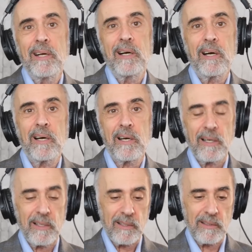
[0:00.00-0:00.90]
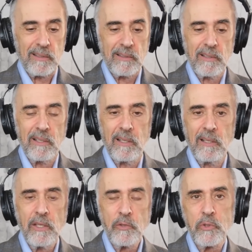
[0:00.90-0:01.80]

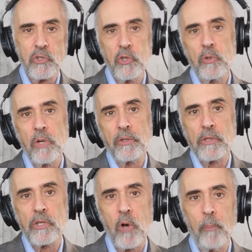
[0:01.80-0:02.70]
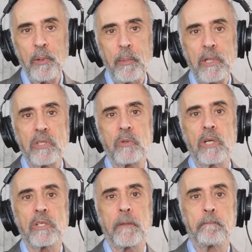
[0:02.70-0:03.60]
And this was true under the Trump
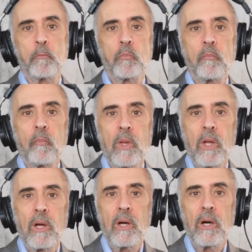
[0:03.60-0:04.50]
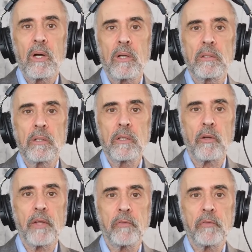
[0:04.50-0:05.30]
administration. You know, they're